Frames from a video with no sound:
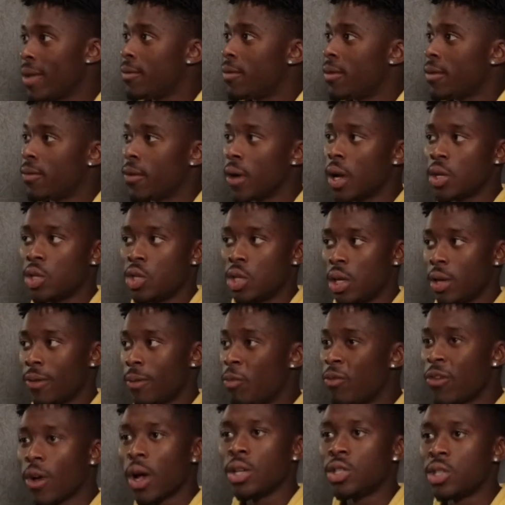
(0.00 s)
for third year.
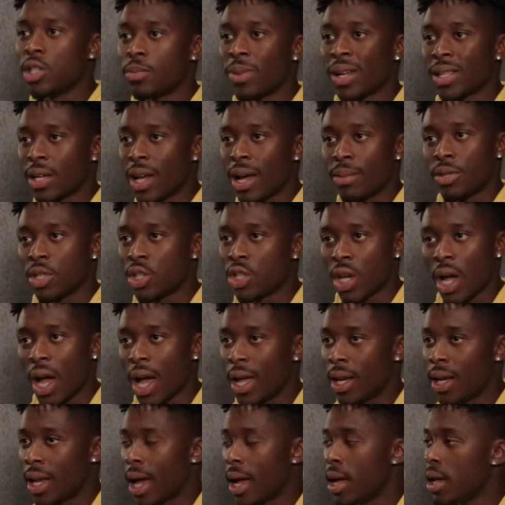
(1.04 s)
Third year is my time to
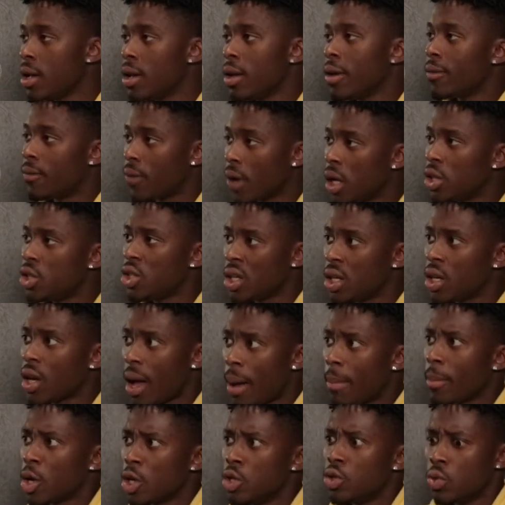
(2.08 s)
shine. Like third year,
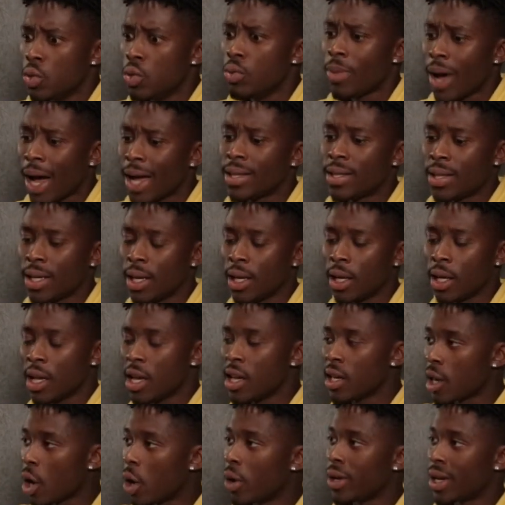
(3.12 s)
I'm going to do my thing,
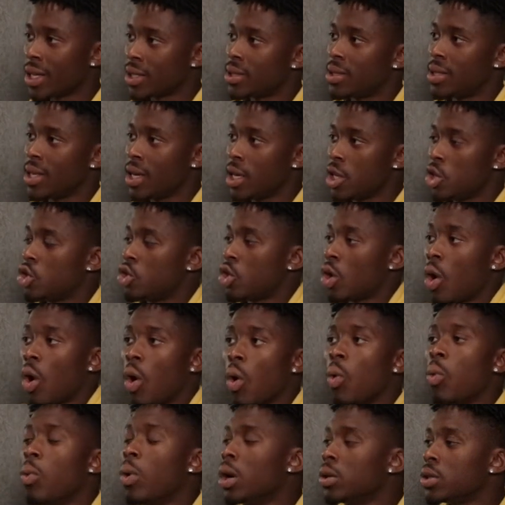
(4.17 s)
get on that stage. The
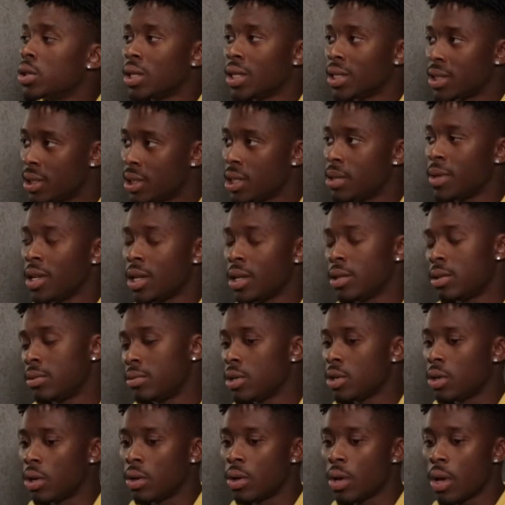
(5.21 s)
whole world's going to see me, and, you
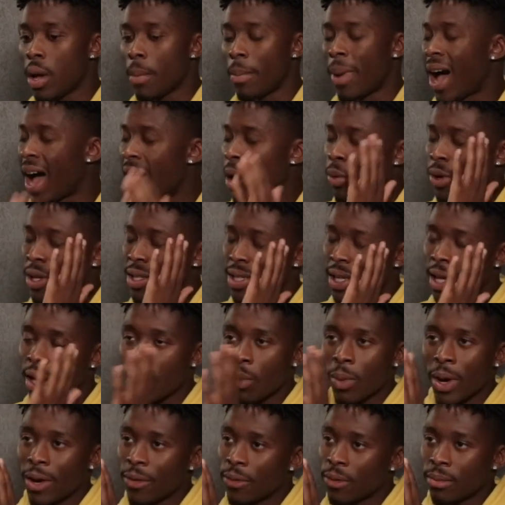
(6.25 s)
know, but I wanted to get
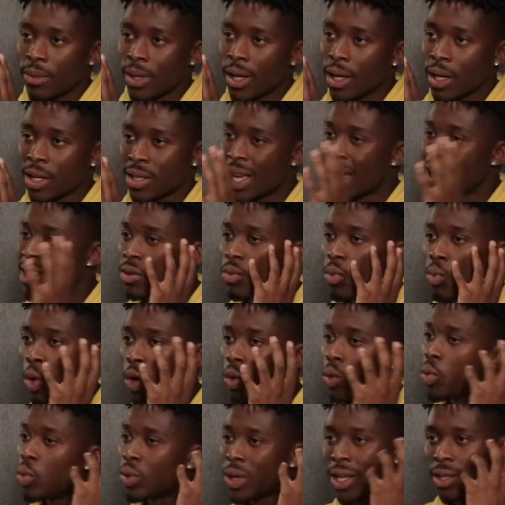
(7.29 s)
away from that because I didn't
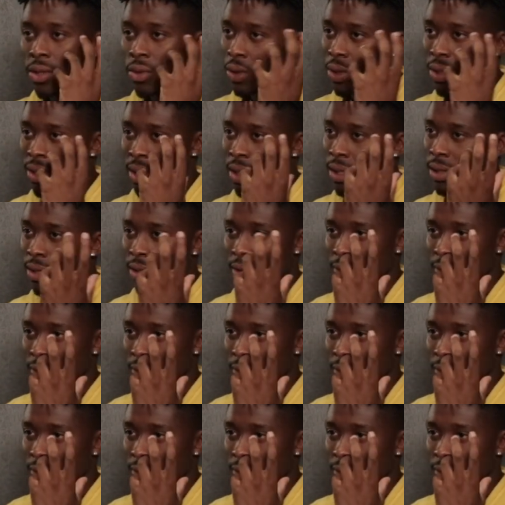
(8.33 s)
want all that toxic